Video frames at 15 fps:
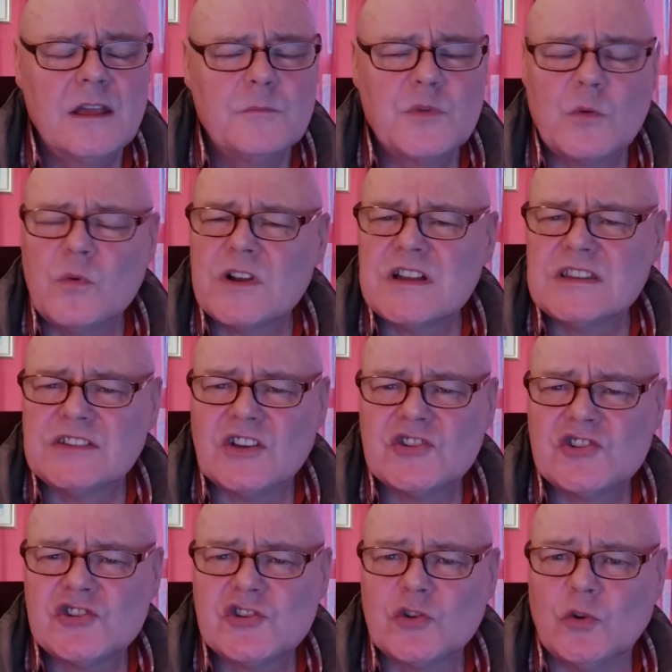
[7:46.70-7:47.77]
But what it
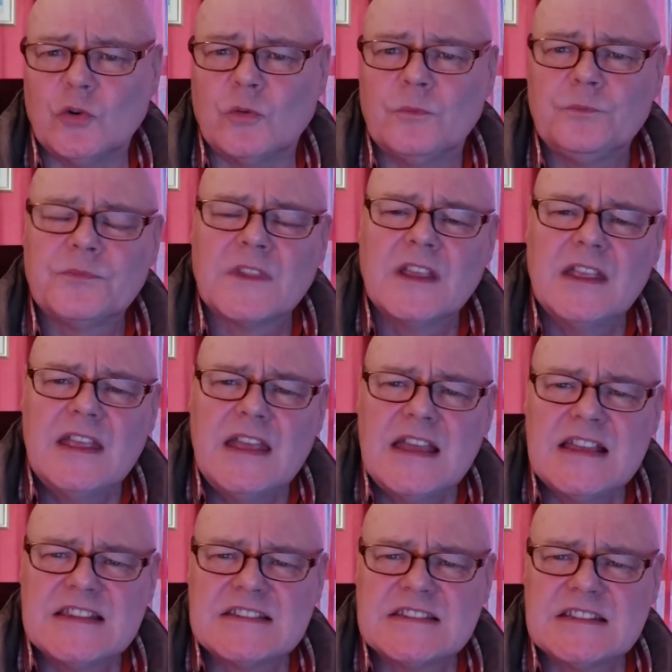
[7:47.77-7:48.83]
does show
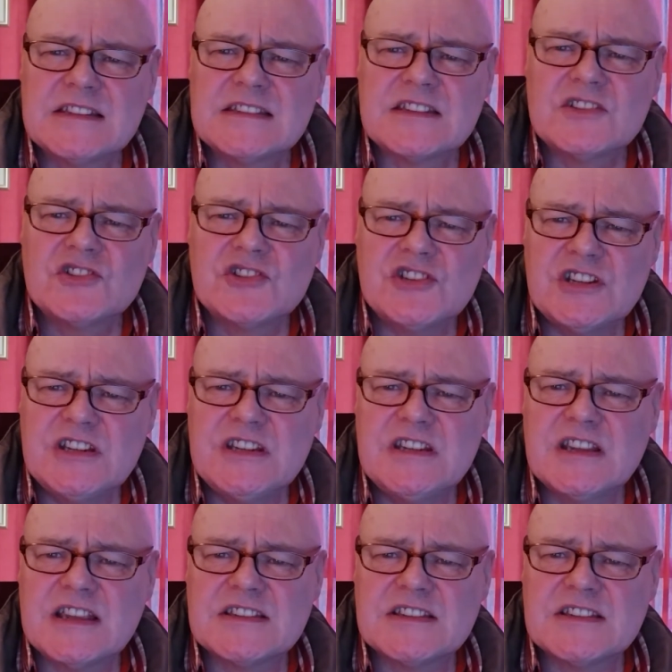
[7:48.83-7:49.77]
is that she,